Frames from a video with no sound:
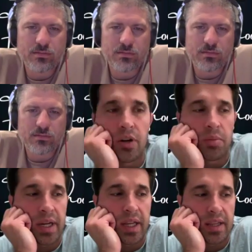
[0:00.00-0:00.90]
No,
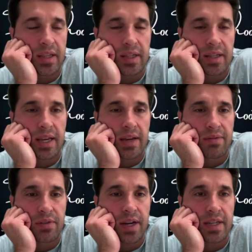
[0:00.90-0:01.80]
but I think that they have
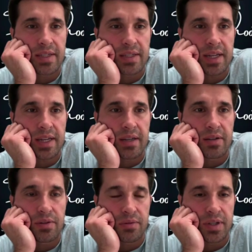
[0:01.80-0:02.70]
the right to say,
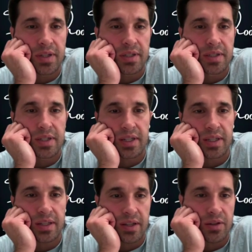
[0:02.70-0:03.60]
do this, and
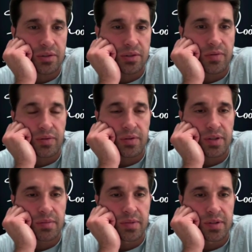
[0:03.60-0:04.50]
then they'll do it for
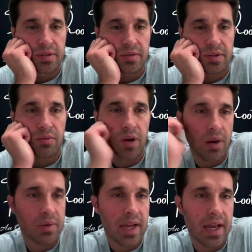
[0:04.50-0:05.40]
them. Like, why
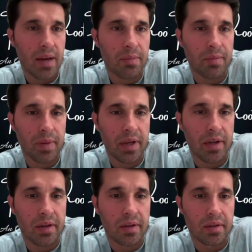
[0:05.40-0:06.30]
would that happen,
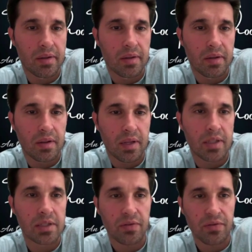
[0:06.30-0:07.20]
Mike?
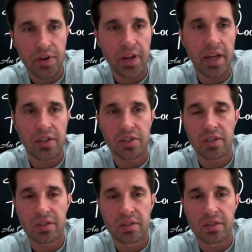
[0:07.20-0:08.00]
He's a free agent.